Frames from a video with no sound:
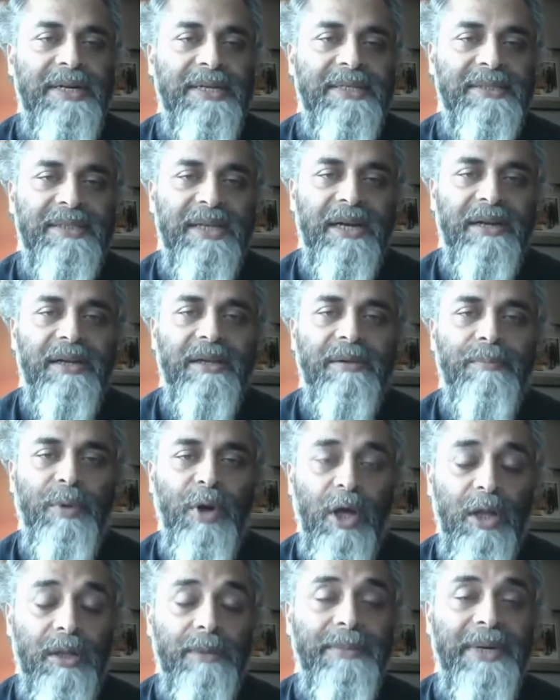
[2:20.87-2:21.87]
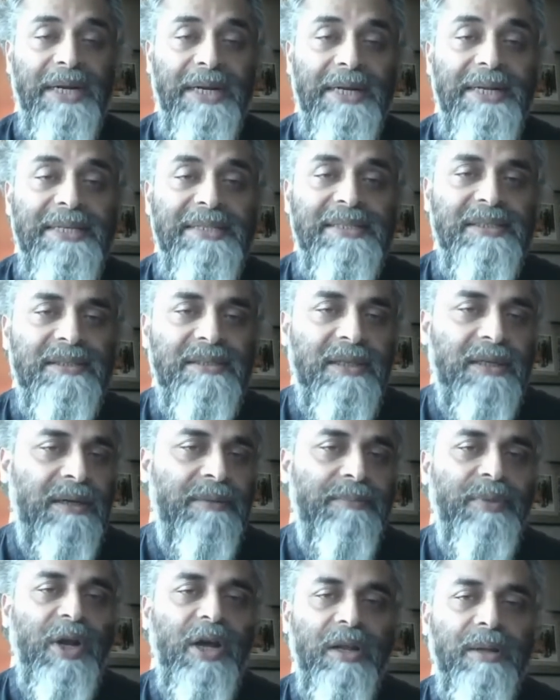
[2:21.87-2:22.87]
understanding problem, at least
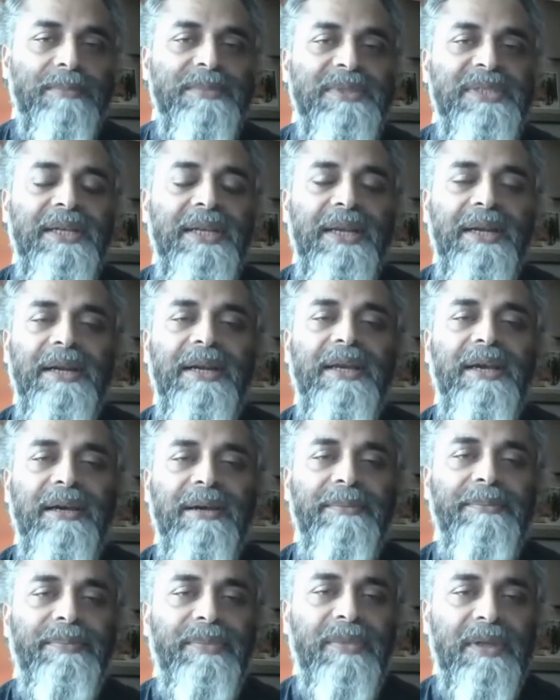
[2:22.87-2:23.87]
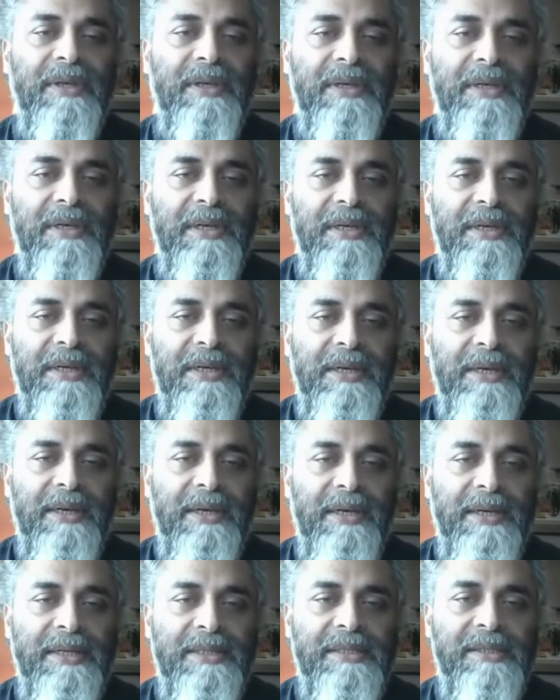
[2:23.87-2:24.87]
problems in India,
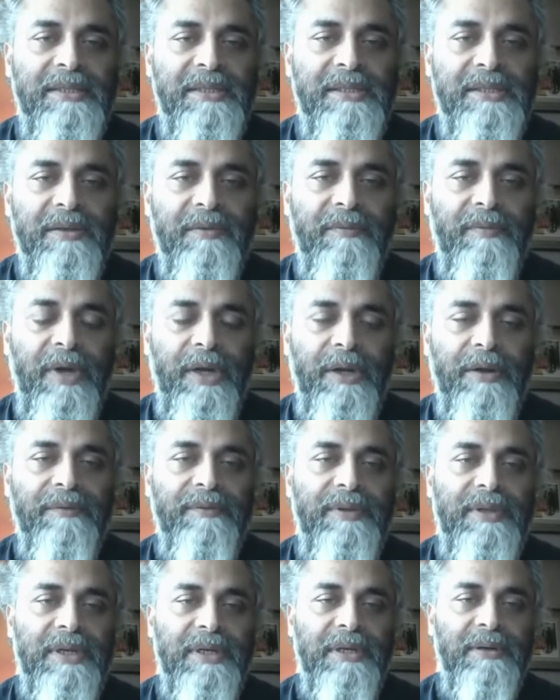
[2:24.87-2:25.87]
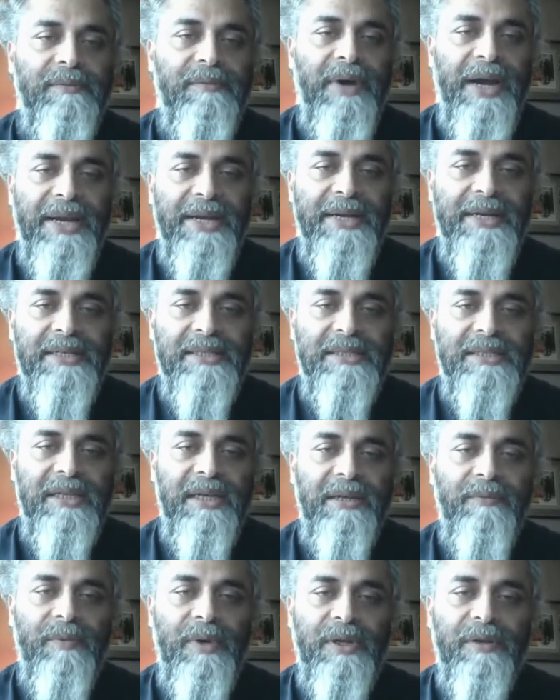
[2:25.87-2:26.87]
is one of the
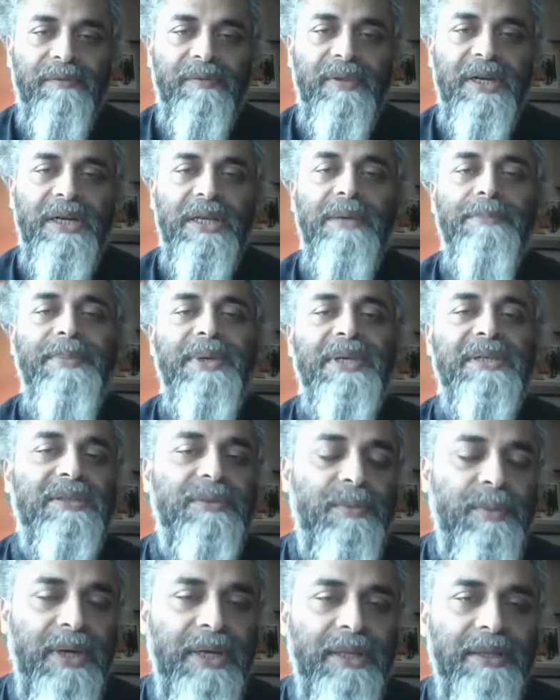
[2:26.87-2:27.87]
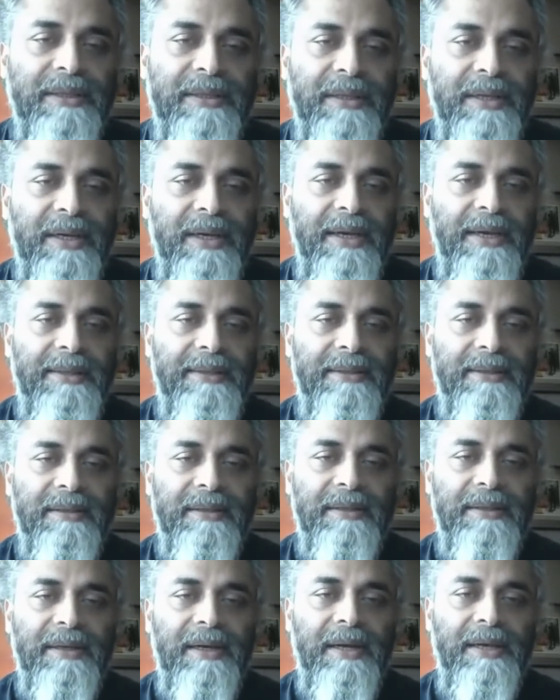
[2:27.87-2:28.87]
widest and one of the deepest one.
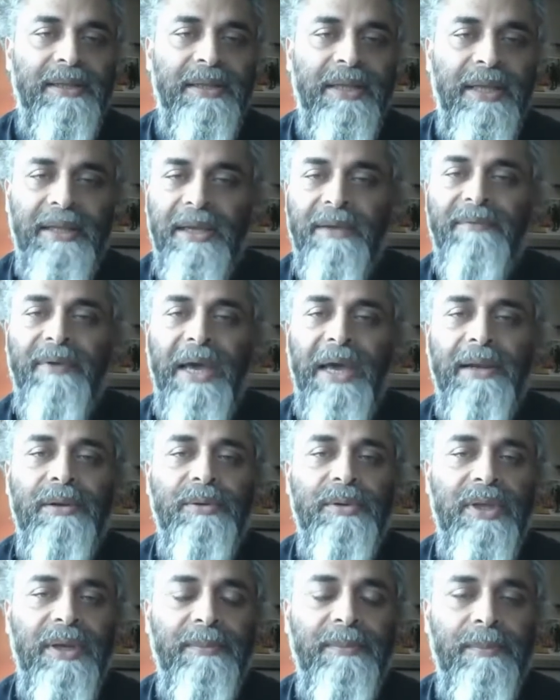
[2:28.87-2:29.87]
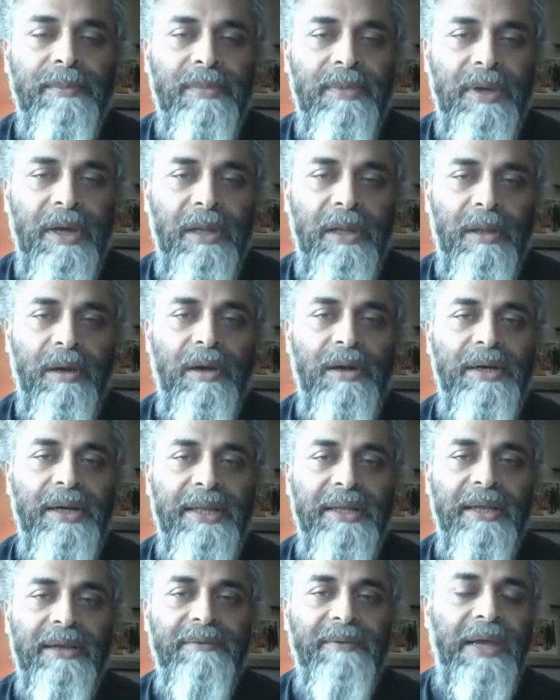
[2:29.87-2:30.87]
And I value them a
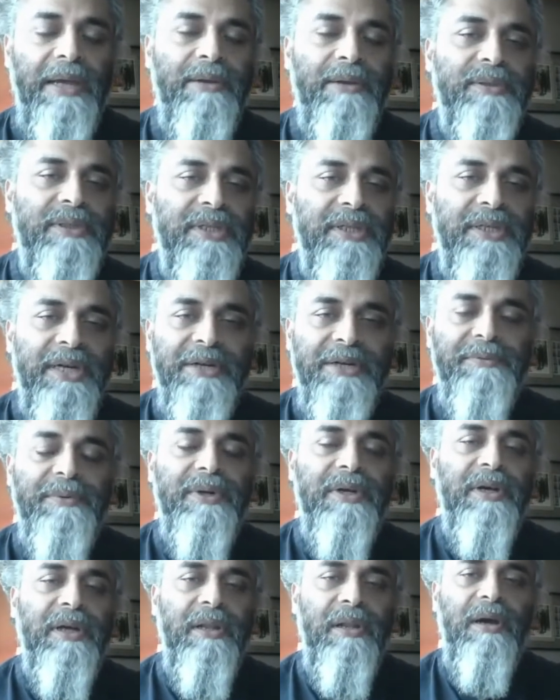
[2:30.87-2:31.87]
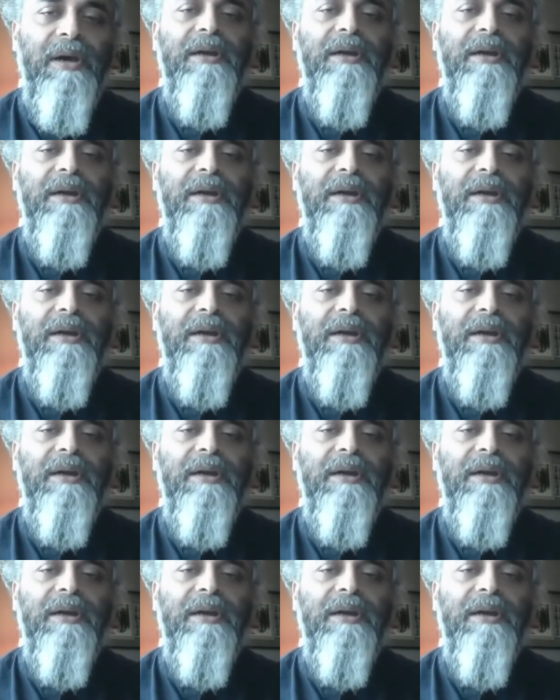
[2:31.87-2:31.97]
lot, and I value their network a